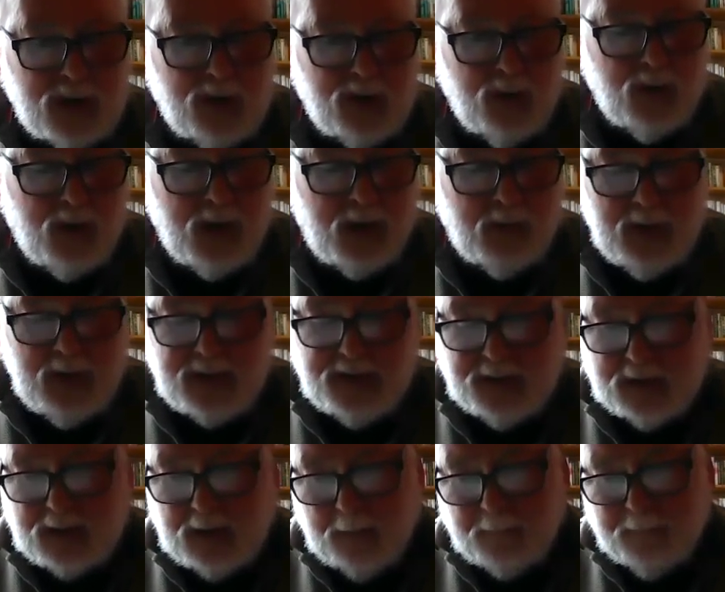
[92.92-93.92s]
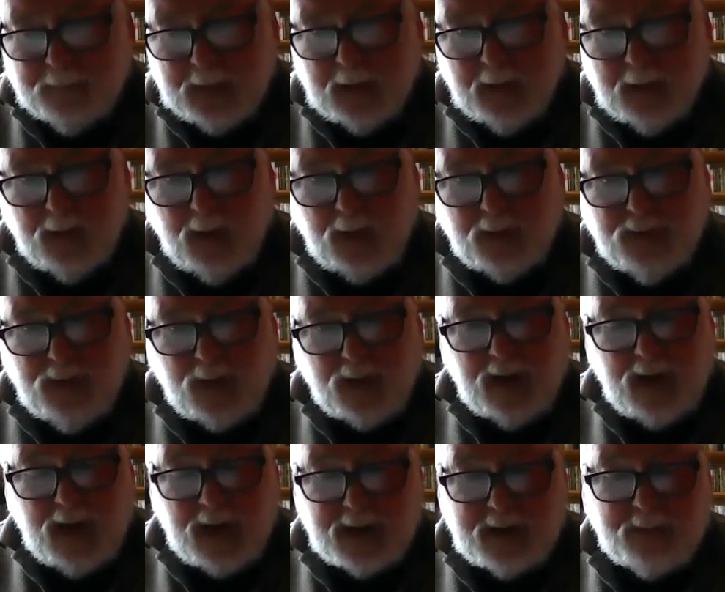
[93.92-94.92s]
security reasons. Now,
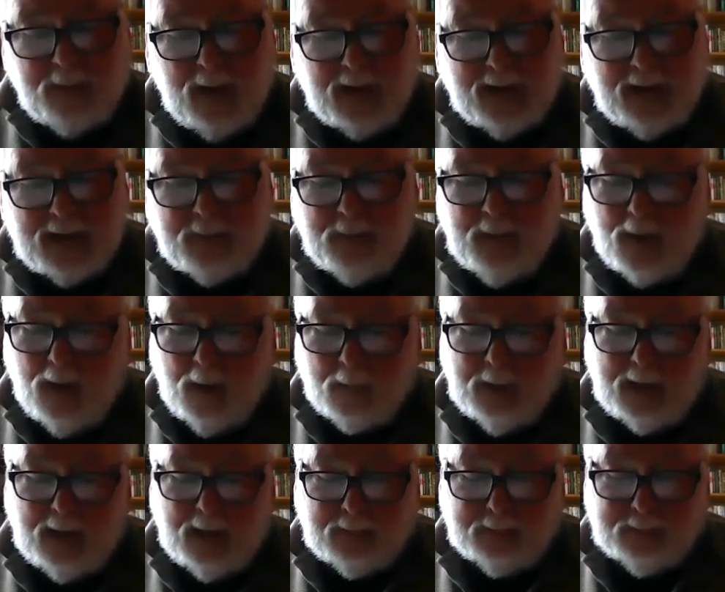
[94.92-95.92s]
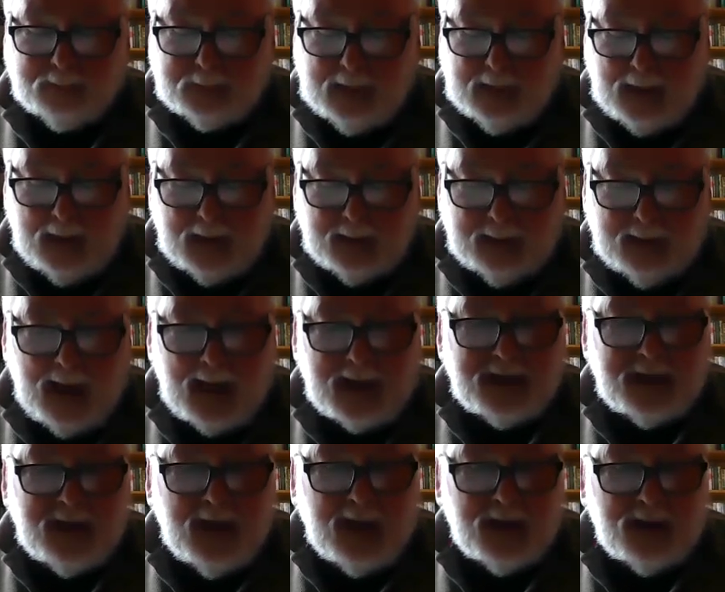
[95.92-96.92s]
Jude, it is becoming a
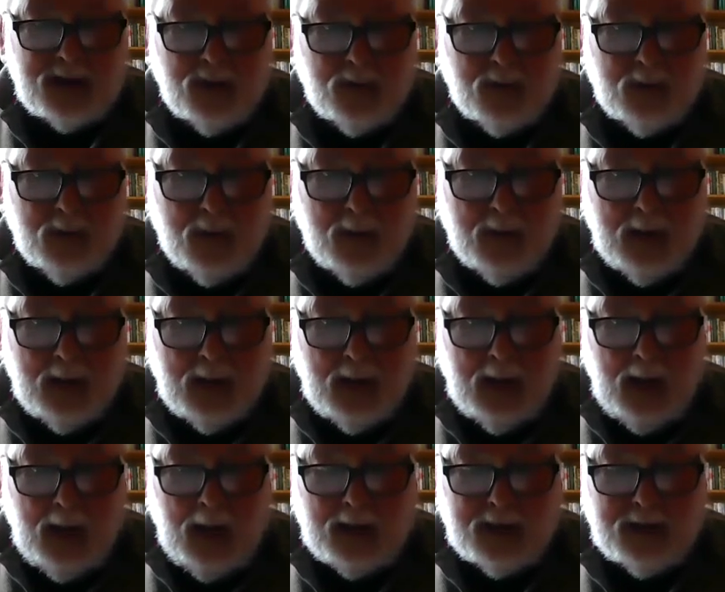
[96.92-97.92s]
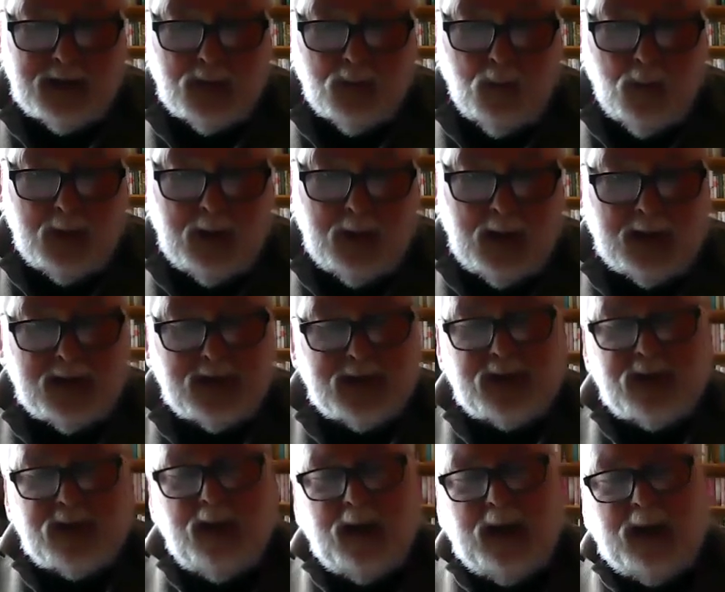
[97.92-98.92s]
nasty issue and so on. And
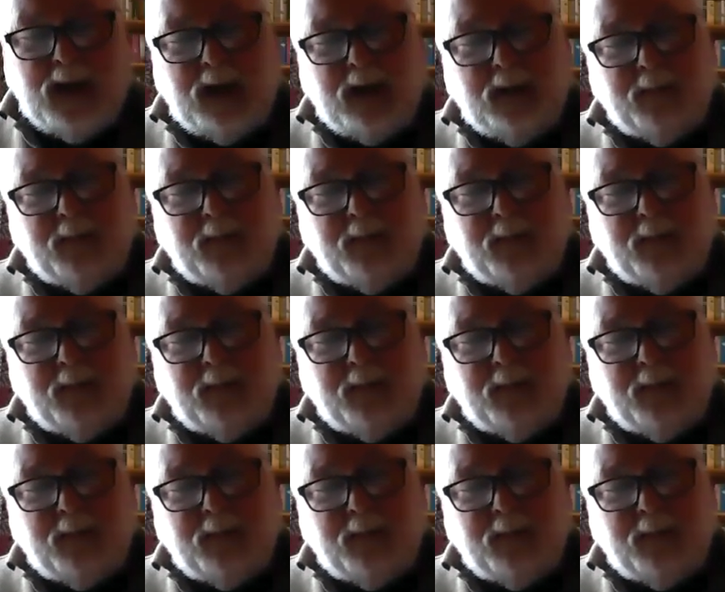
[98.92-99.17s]
it's